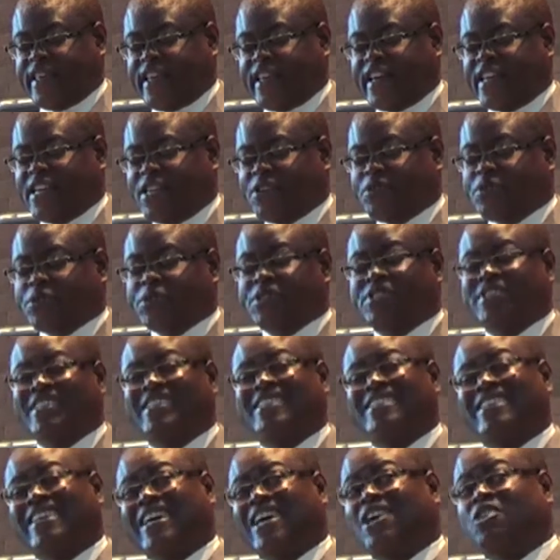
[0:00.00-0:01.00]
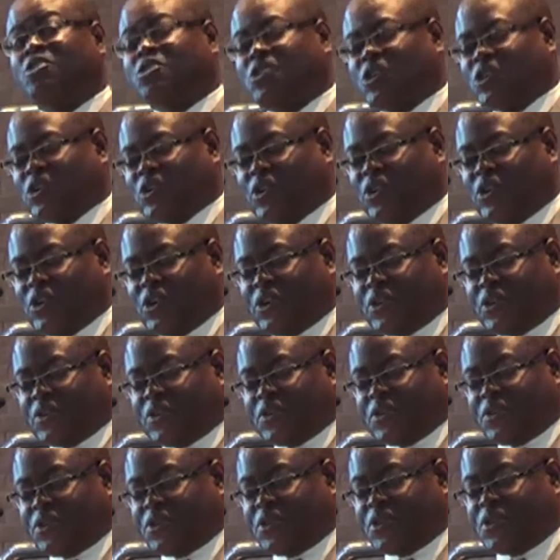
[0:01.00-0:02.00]
And it was this outlaw
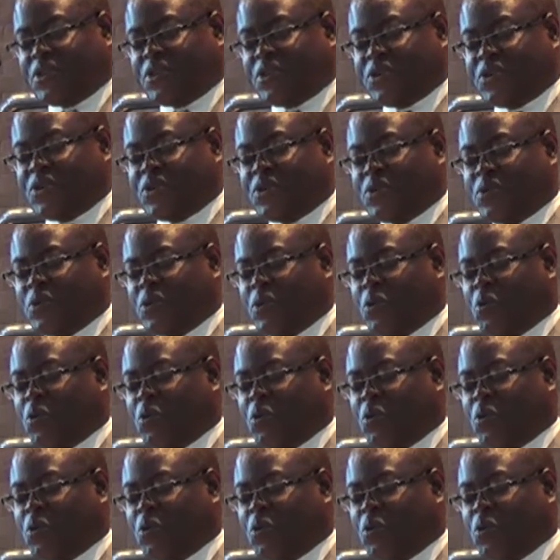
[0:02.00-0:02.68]
who